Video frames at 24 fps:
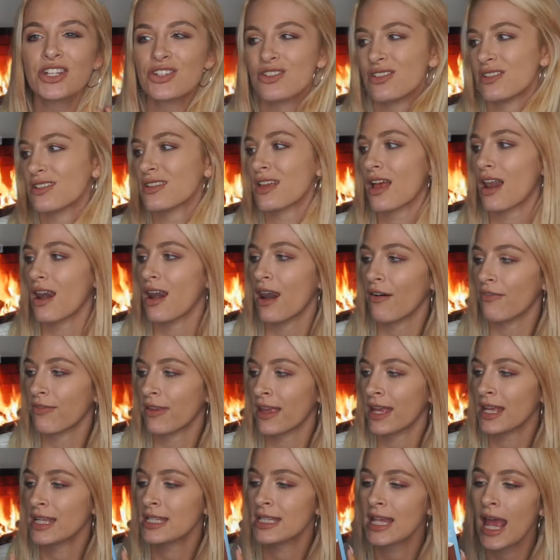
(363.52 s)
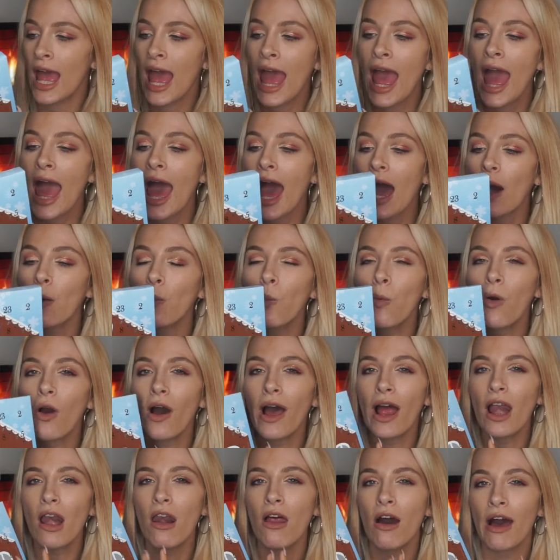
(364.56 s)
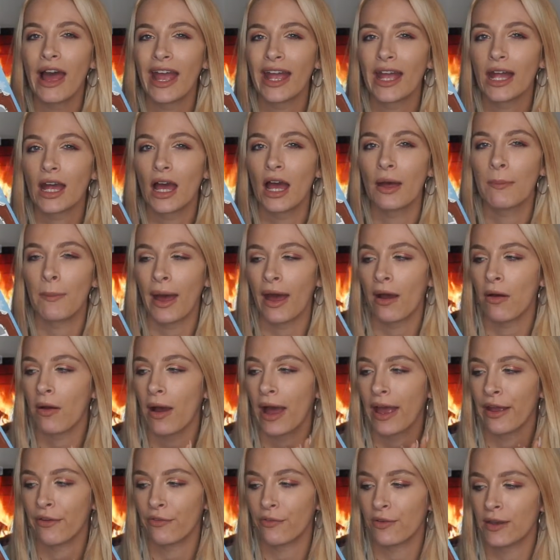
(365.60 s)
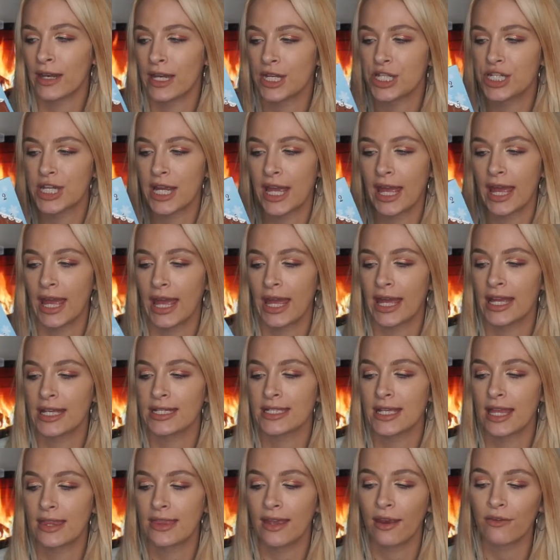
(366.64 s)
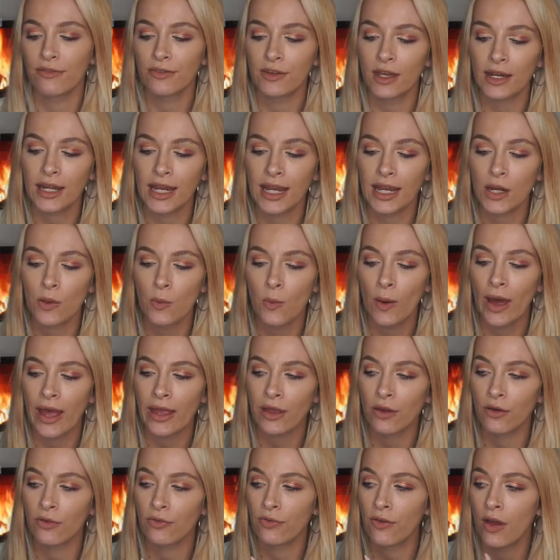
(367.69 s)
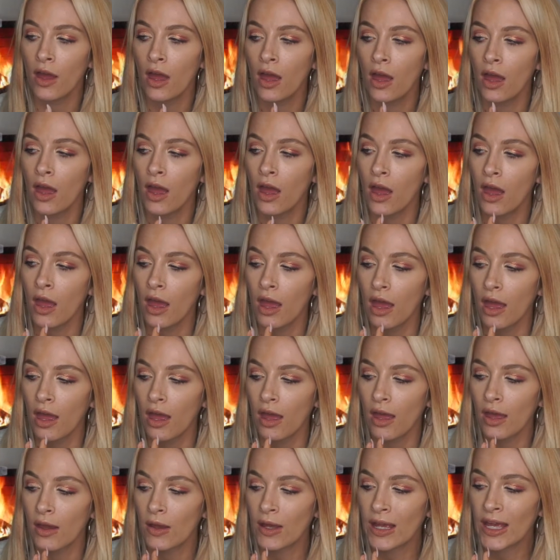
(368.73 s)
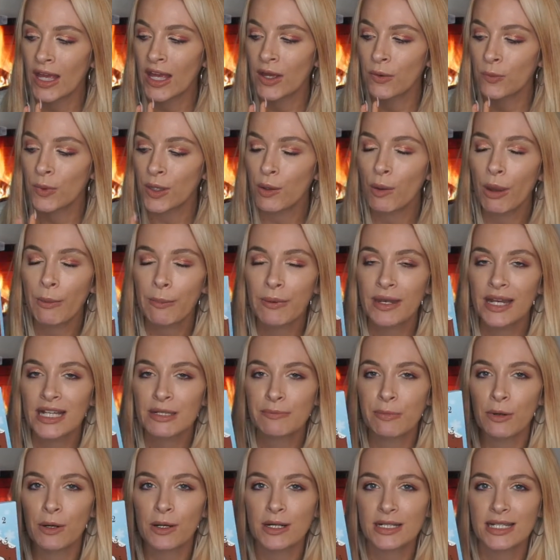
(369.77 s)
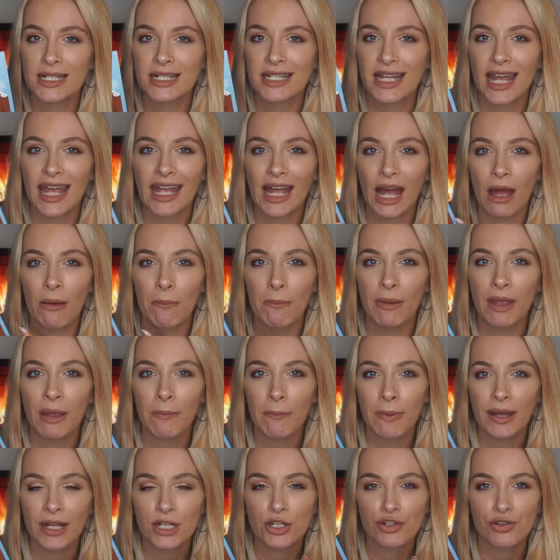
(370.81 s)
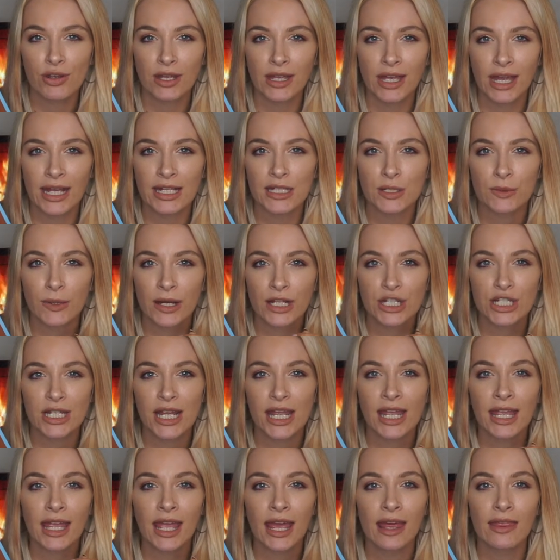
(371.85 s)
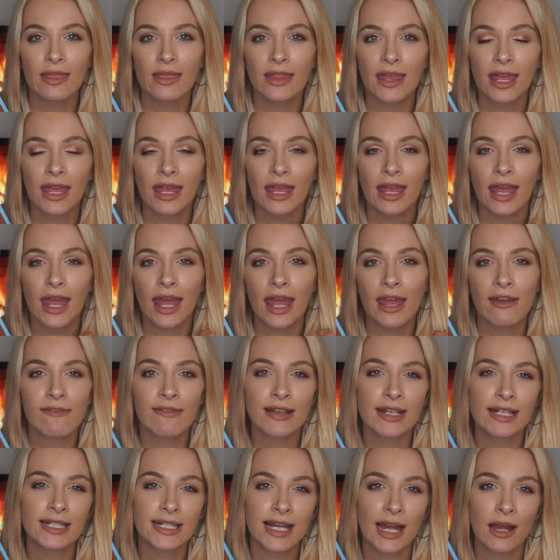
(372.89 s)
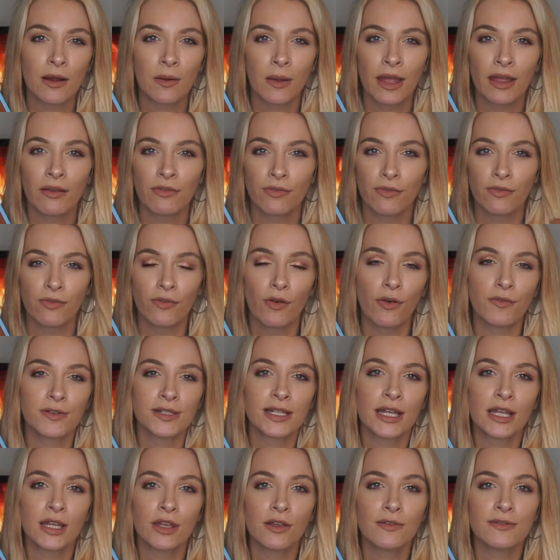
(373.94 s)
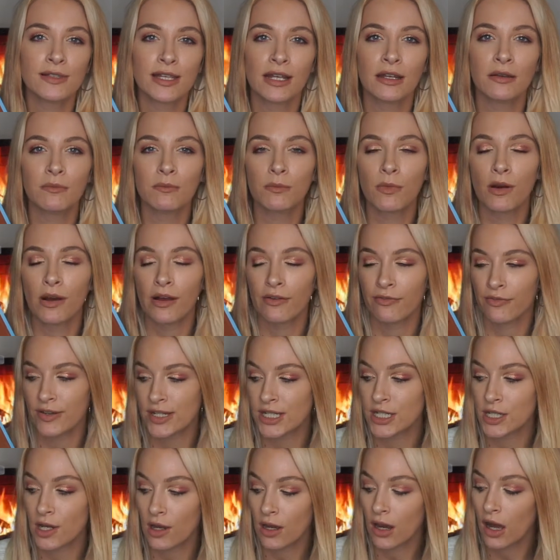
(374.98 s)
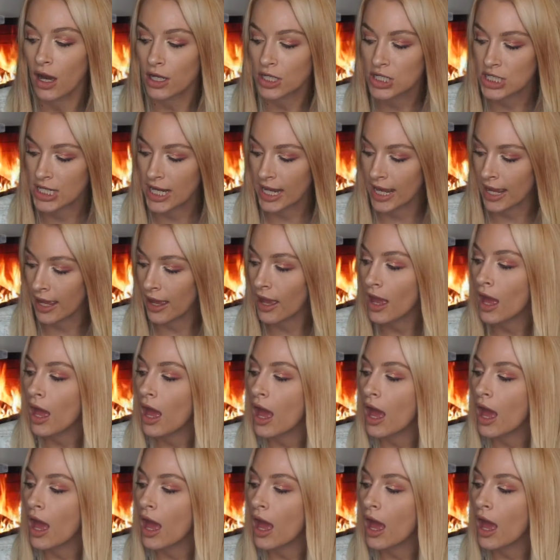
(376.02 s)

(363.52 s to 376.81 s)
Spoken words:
just love this. And what I like about Avon this year is they've done it in a way of, when you open these boxes, it can be a bit tricky to actually get the earrings out. If obviously you've seen my video last year,